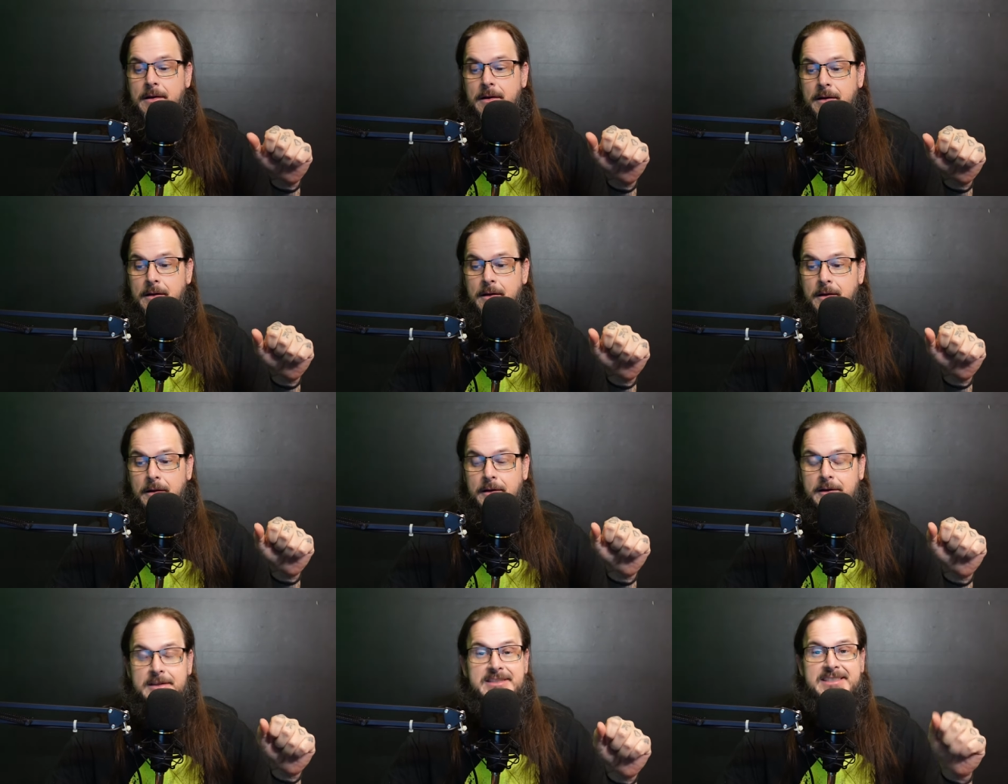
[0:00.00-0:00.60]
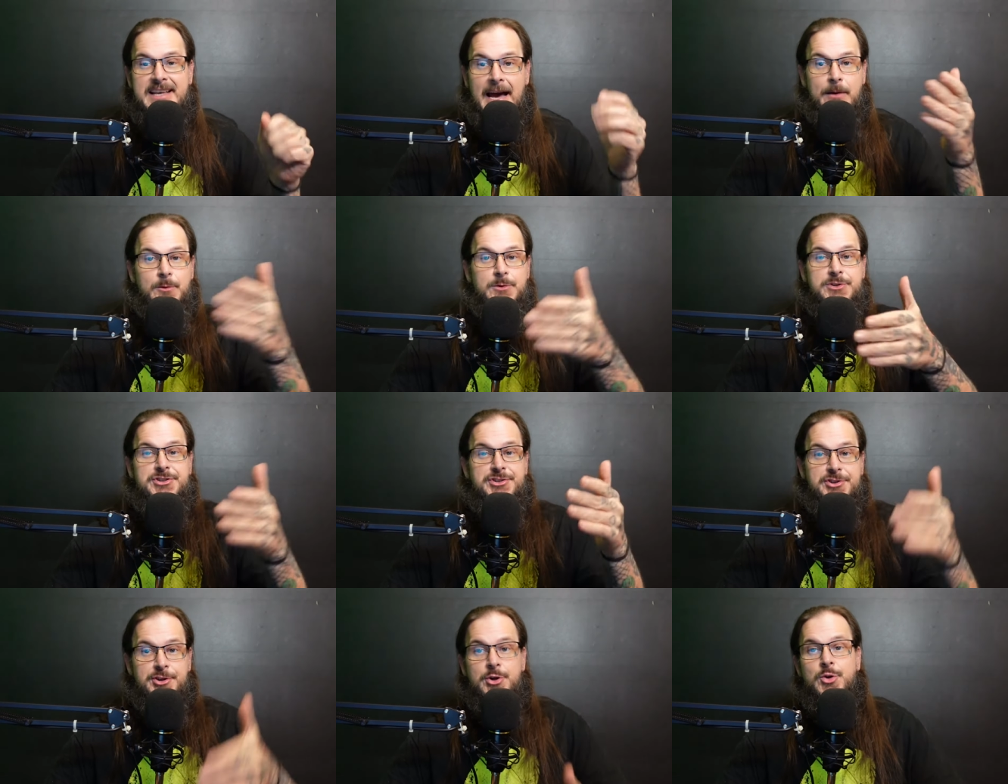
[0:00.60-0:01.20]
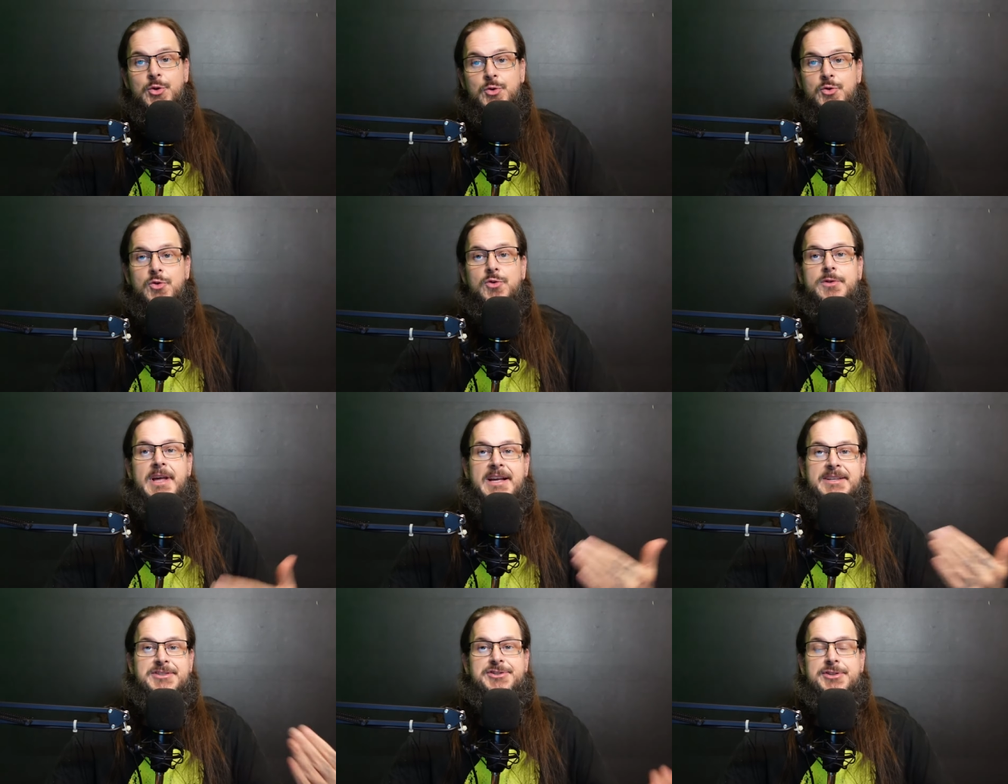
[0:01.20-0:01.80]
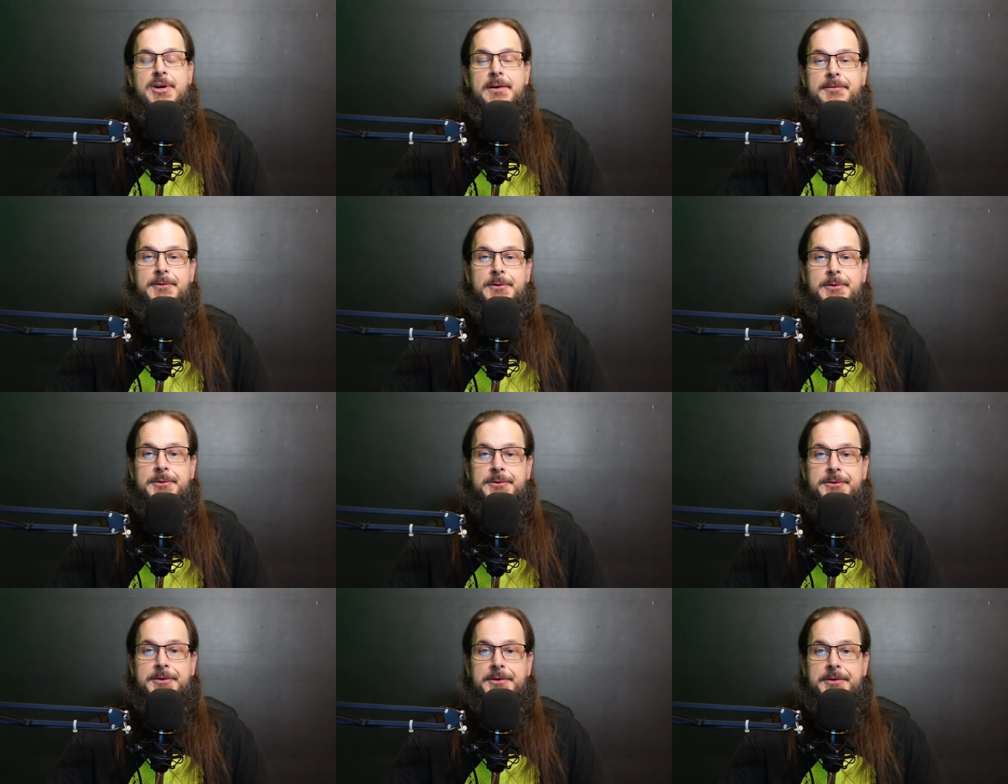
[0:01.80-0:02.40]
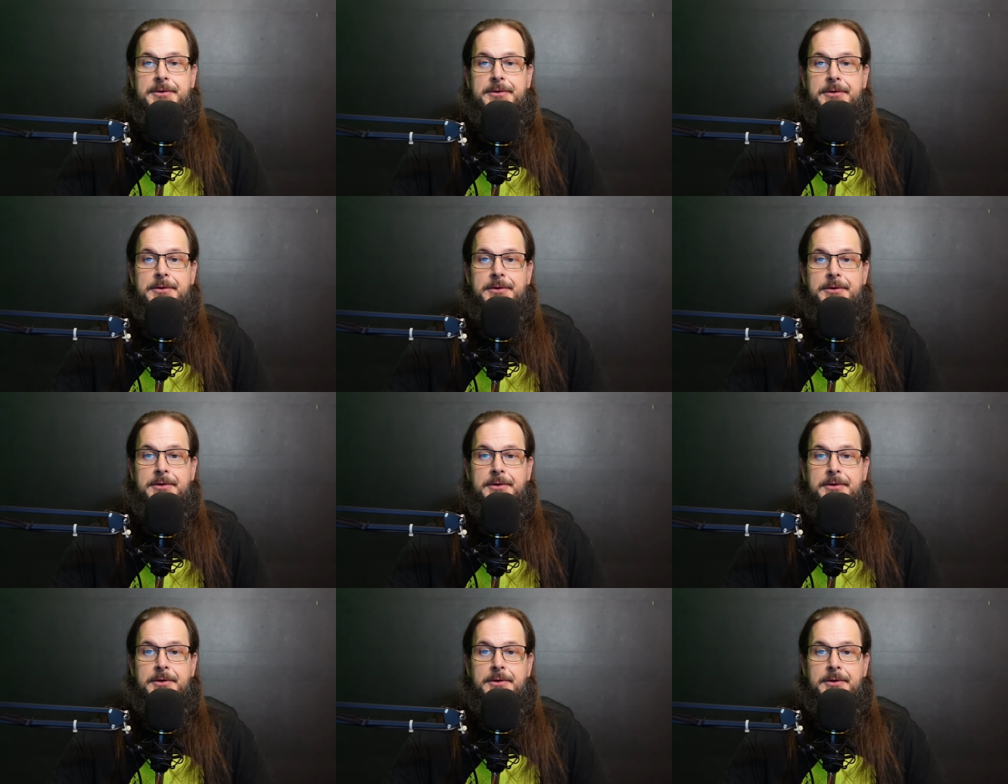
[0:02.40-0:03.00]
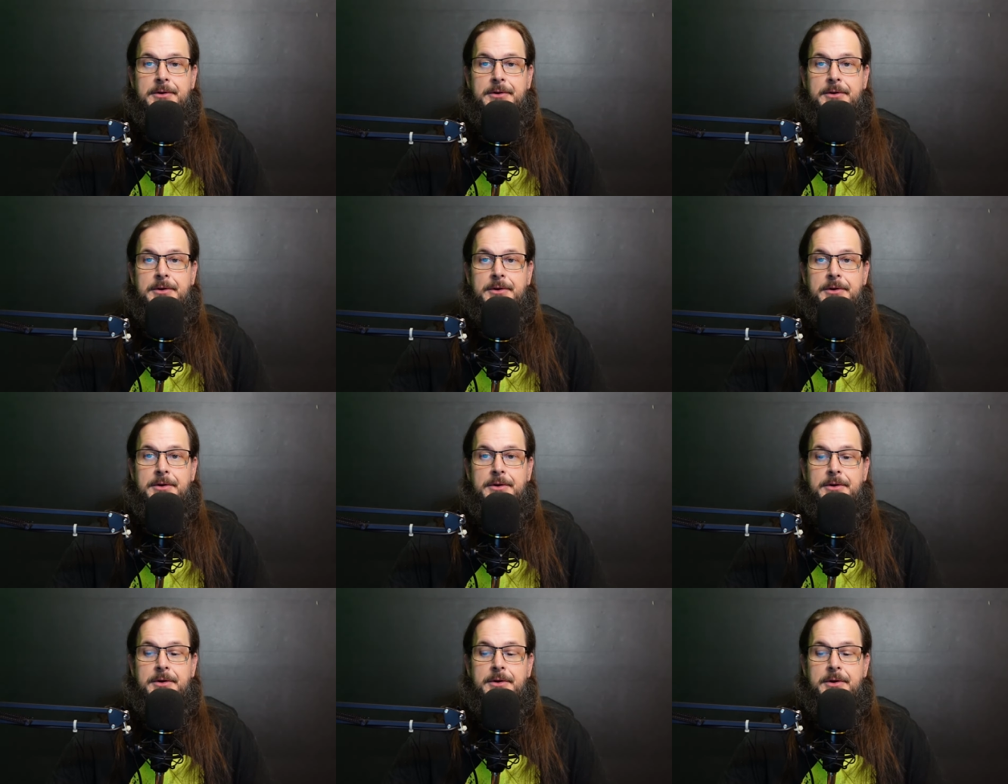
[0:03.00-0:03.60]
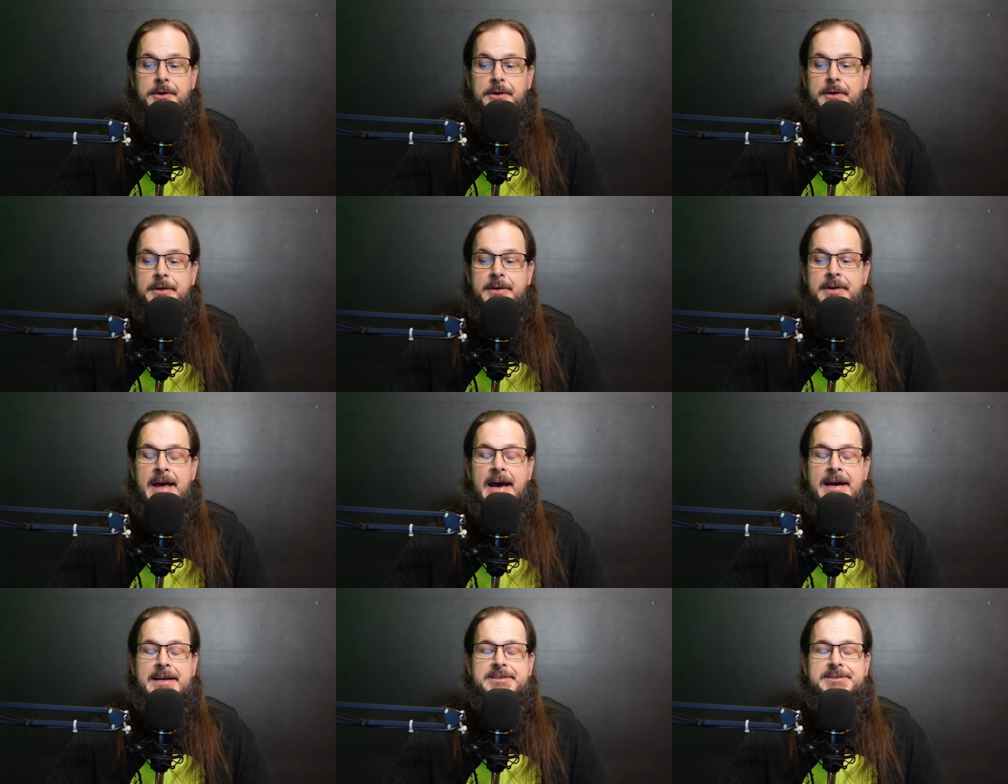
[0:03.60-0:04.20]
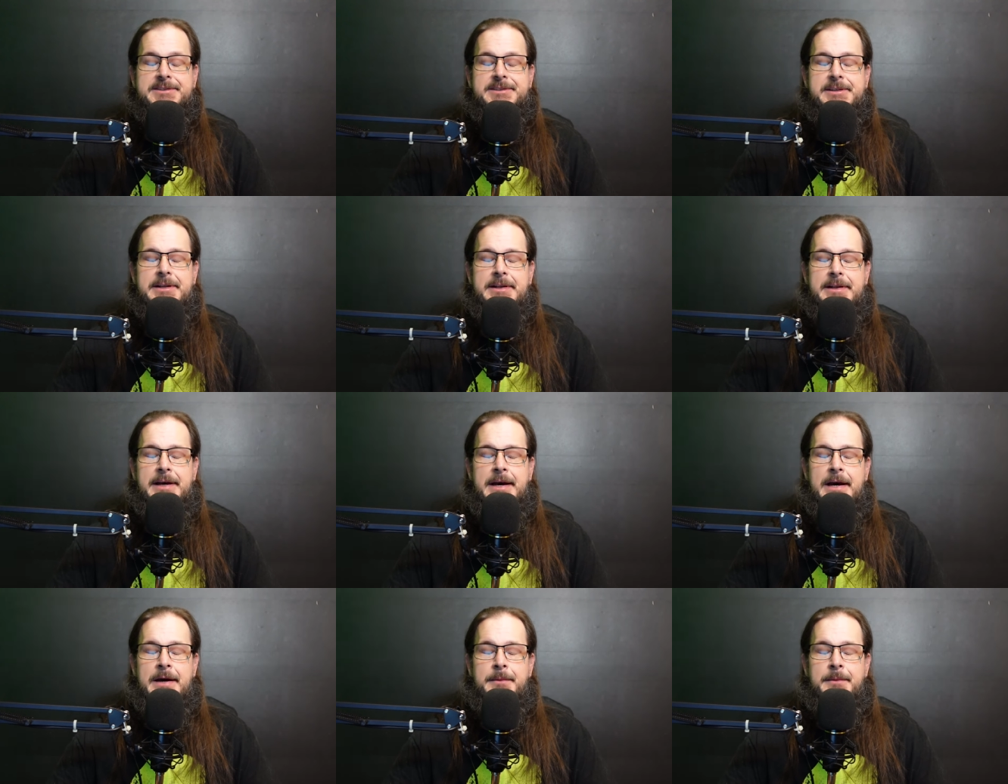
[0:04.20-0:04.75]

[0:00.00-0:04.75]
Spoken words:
Because that was you that shuffled. Next clip.